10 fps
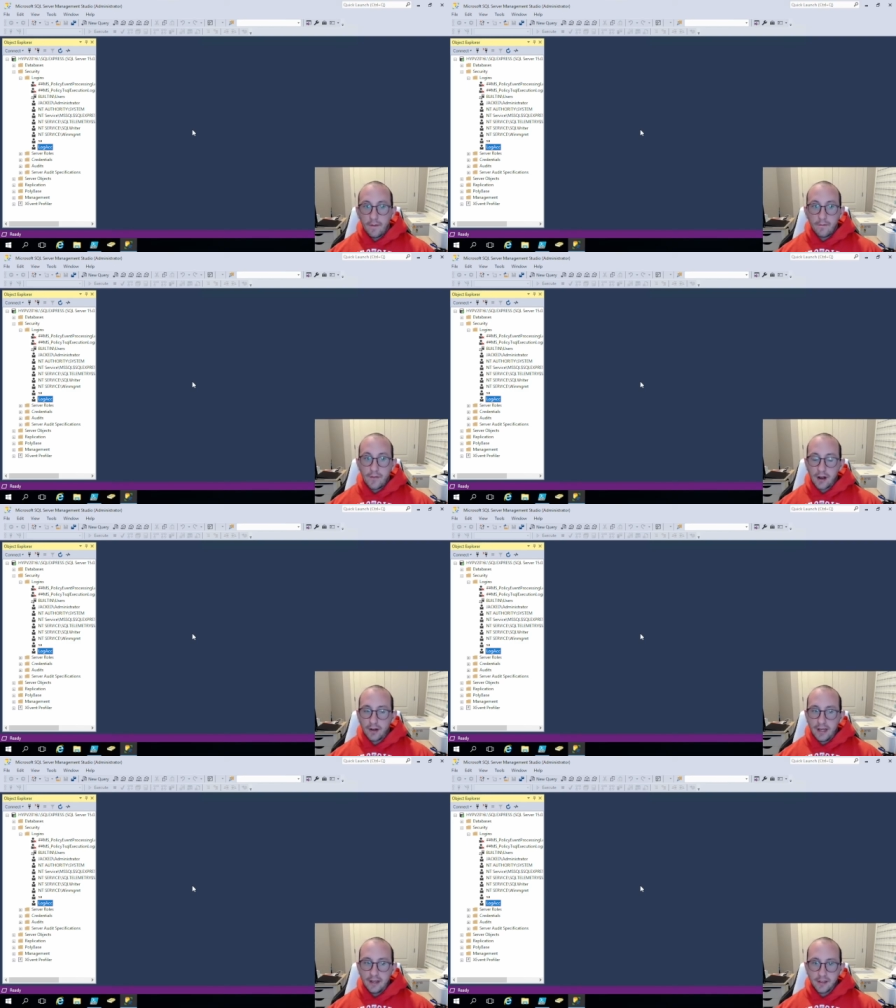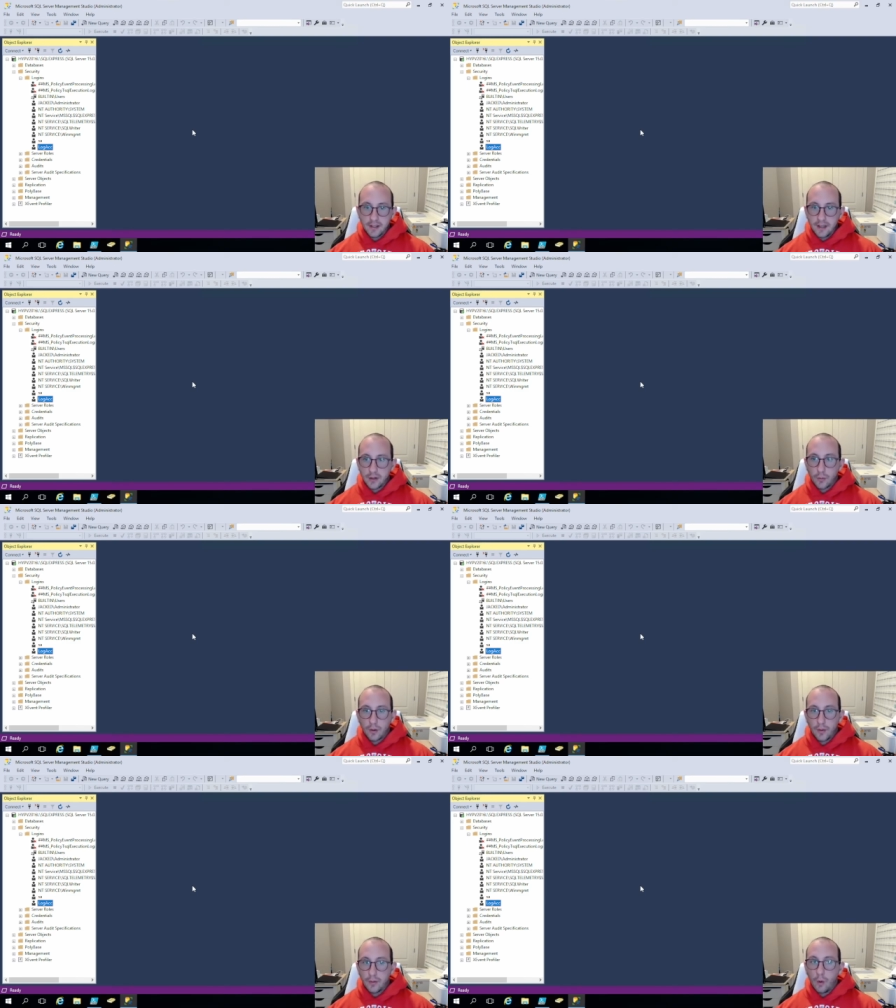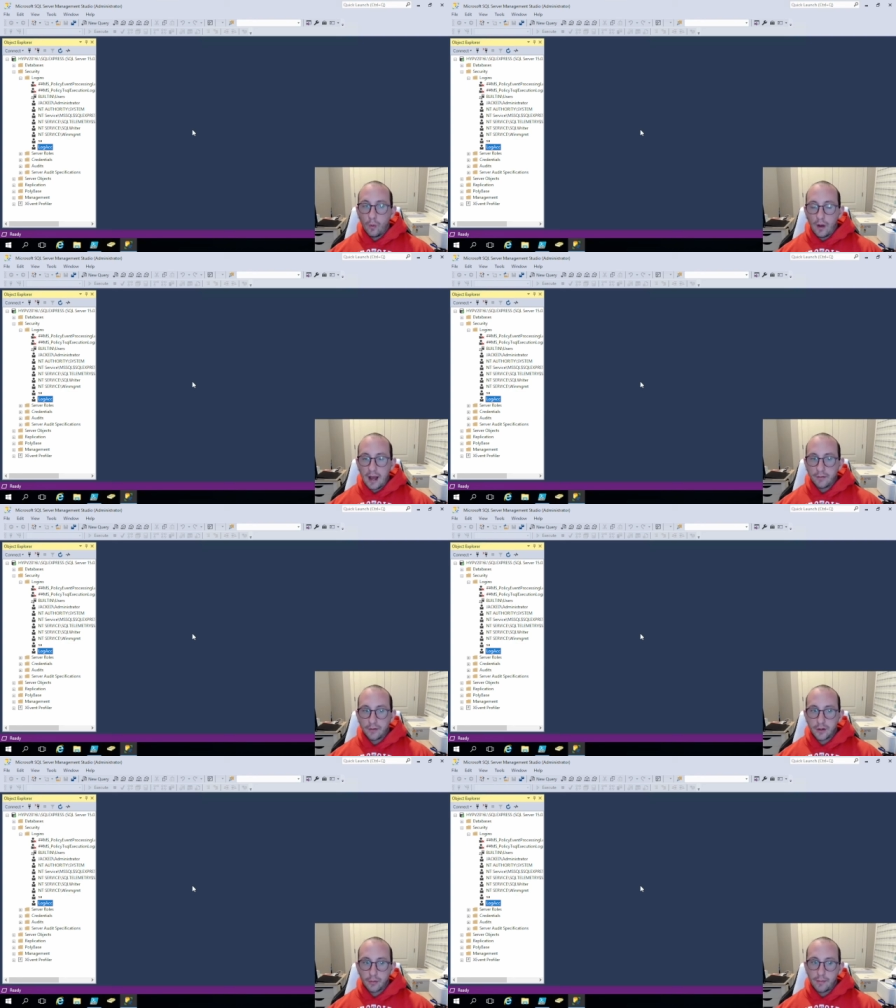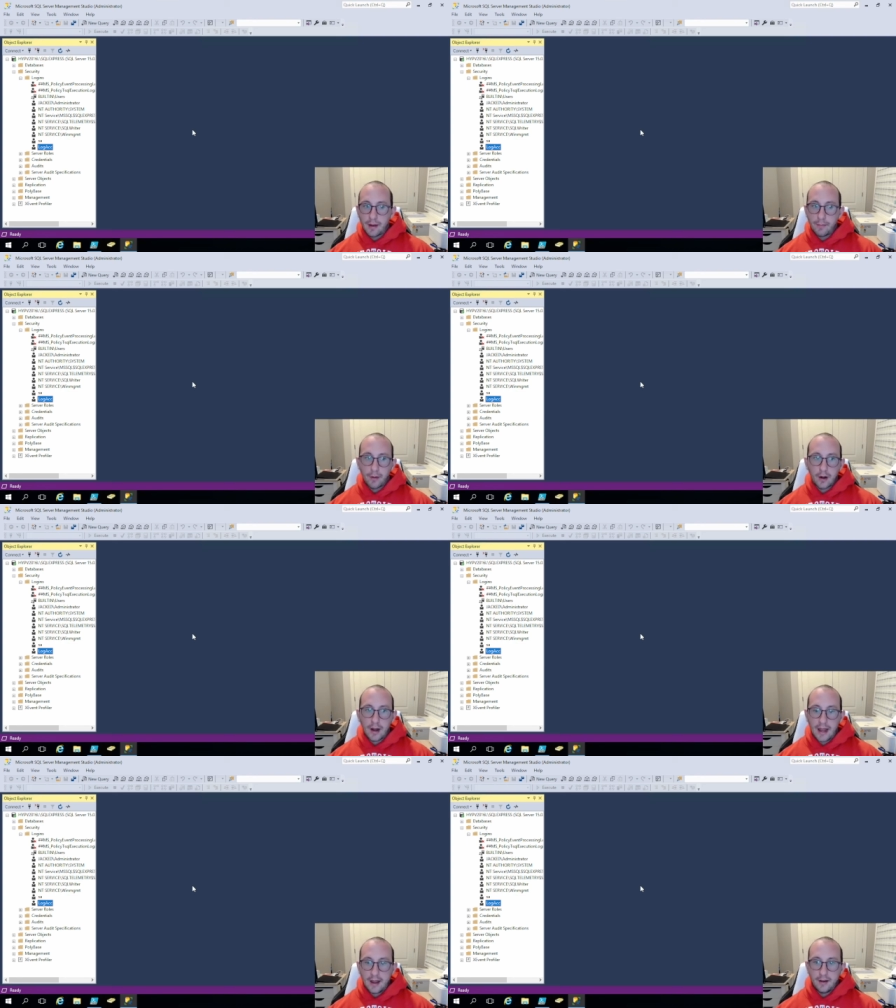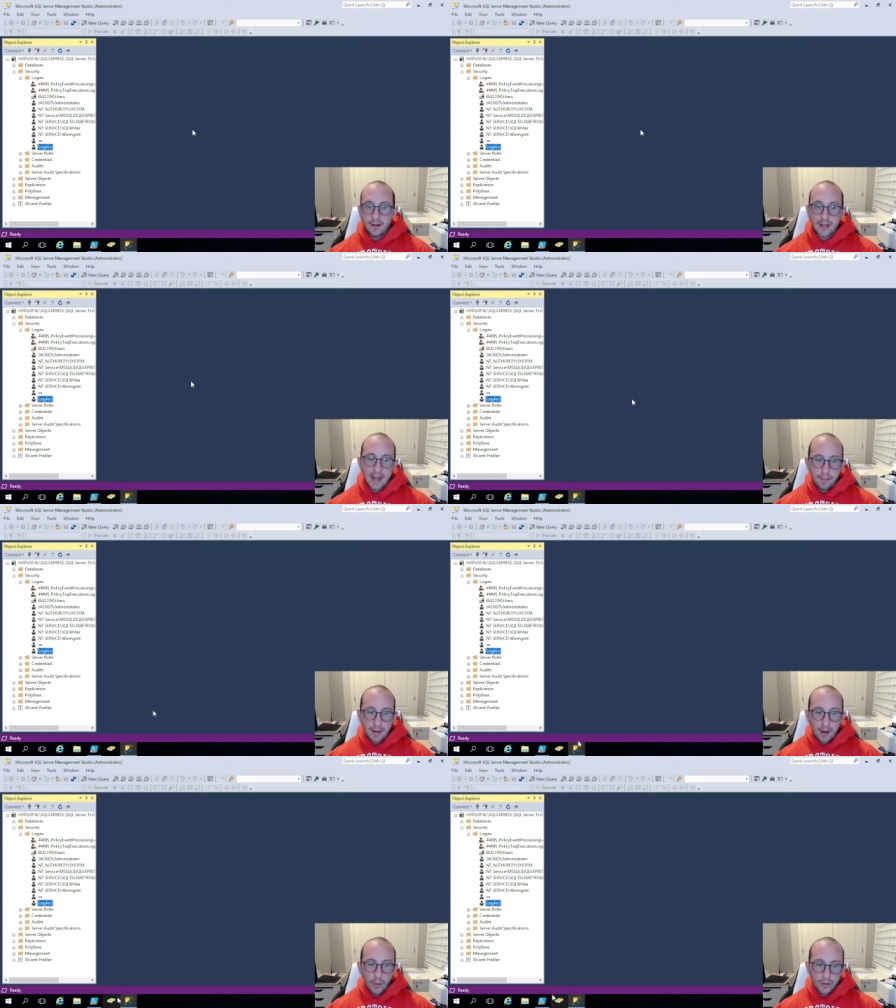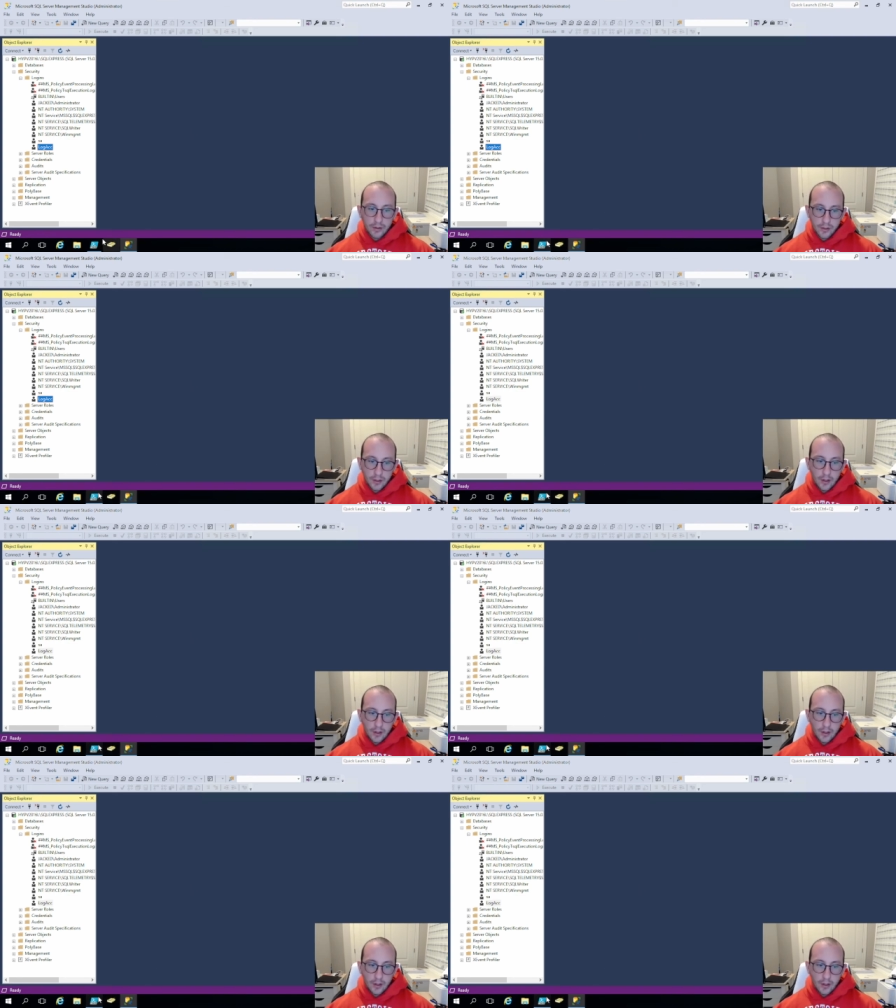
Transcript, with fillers: very easily to where we won't have to remember and type out